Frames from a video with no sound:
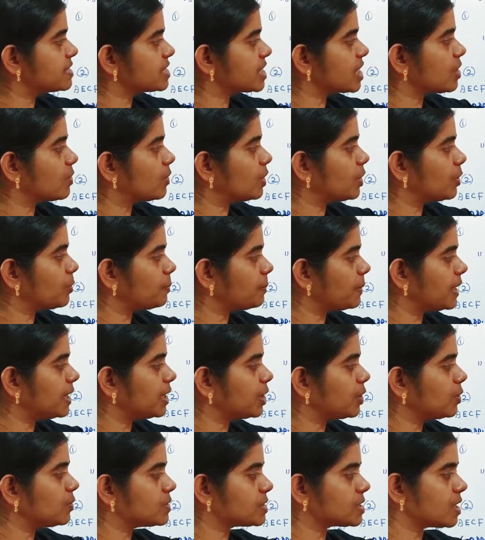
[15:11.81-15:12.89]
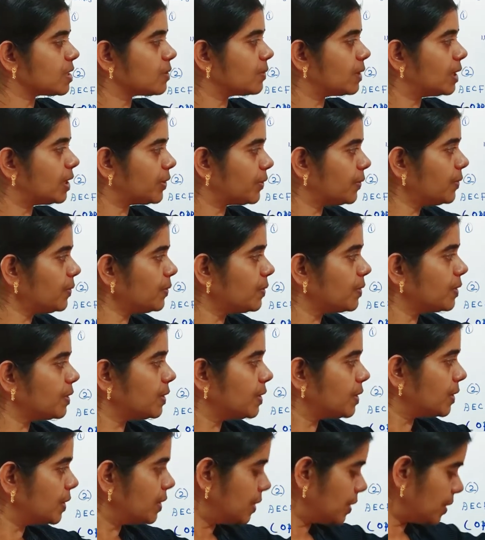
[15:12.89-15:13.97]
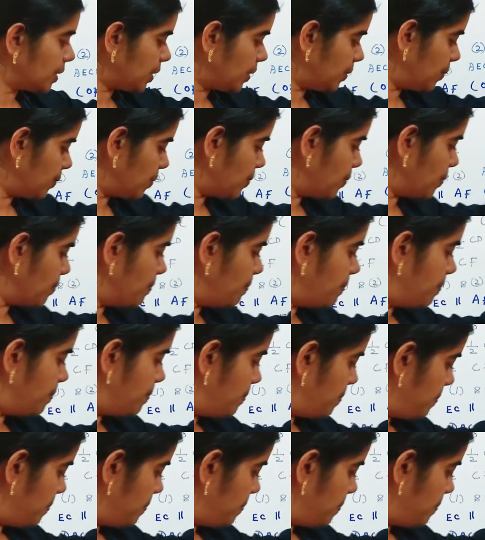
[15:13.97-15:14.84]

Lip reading: equal to pq is equal to q.